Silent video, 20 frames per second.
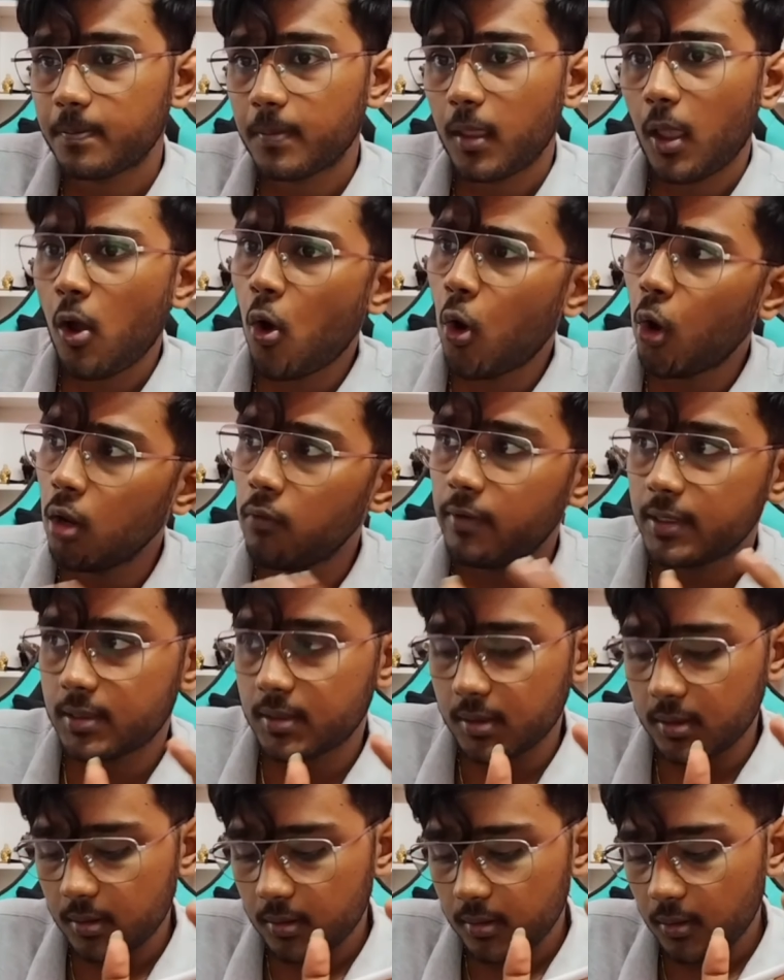
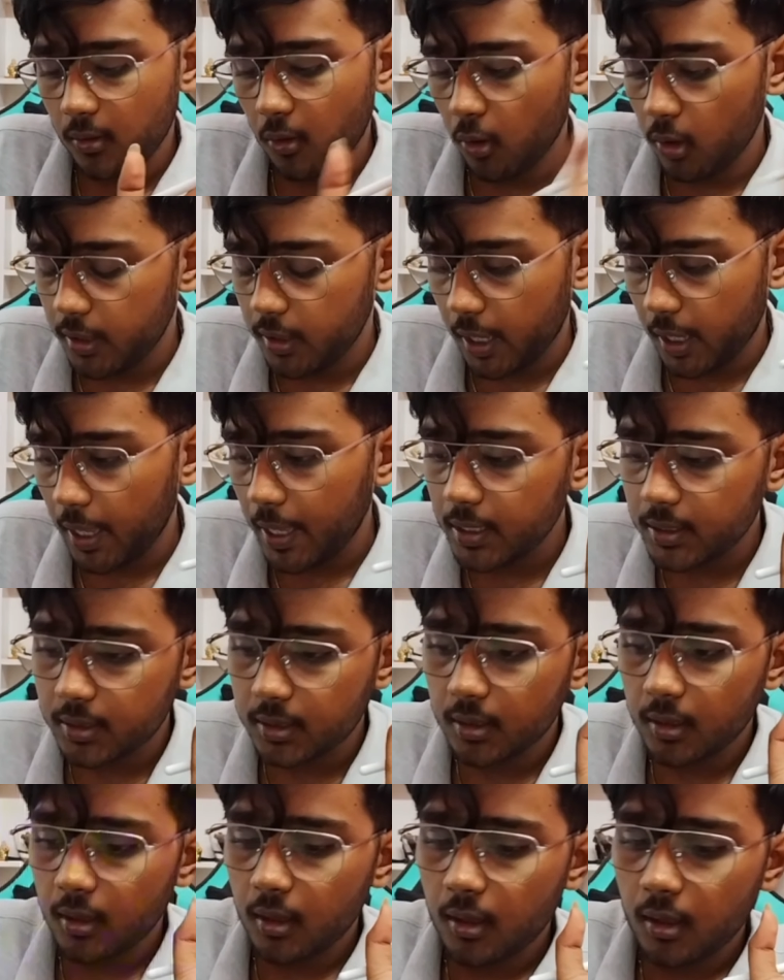Always, all the case,
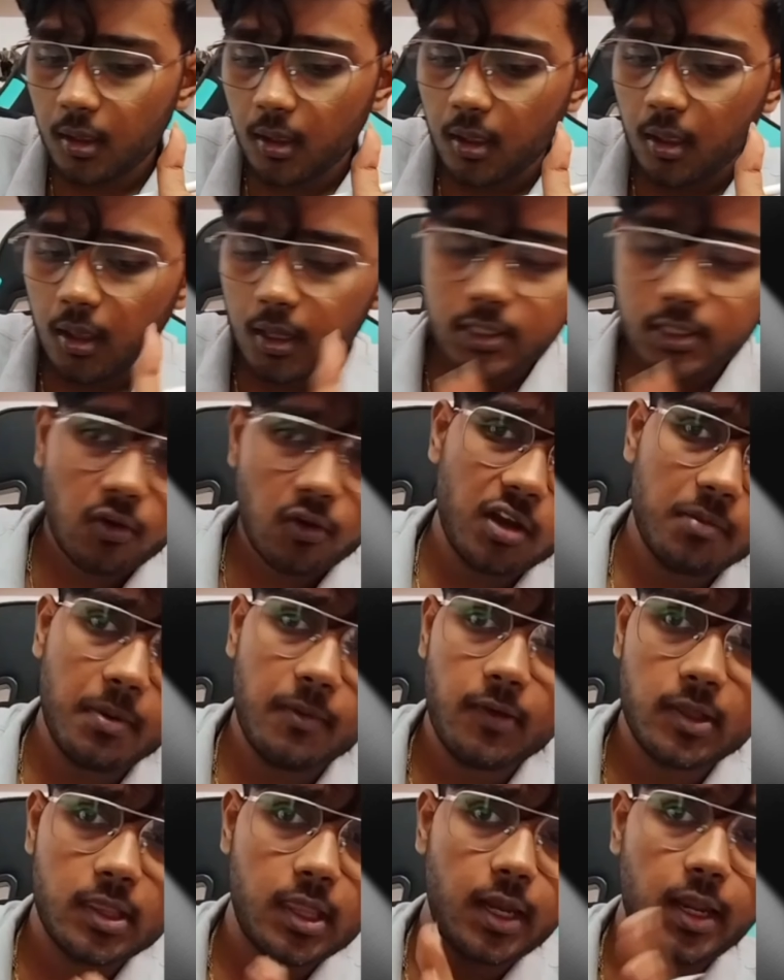it's going to be
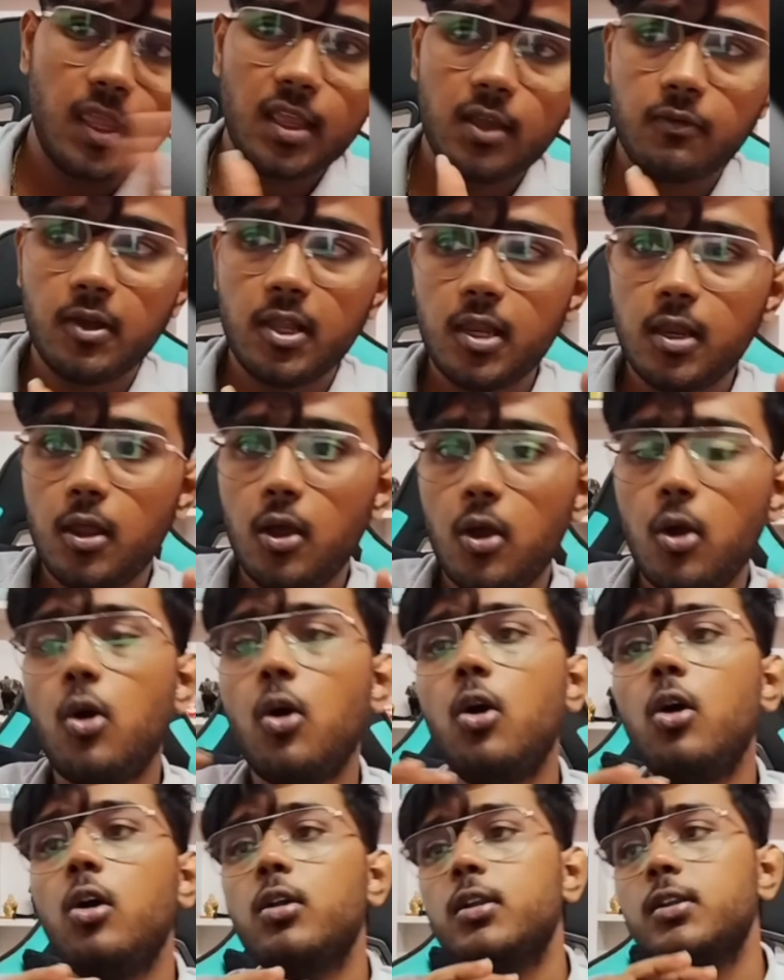whether equal
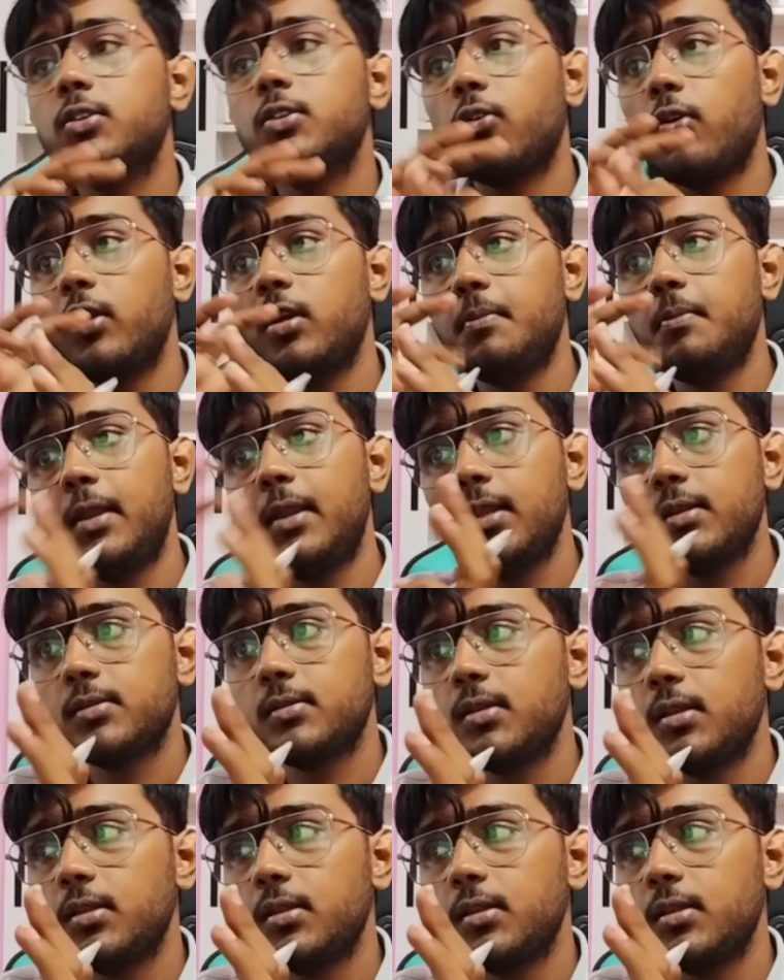or it's going to be less than the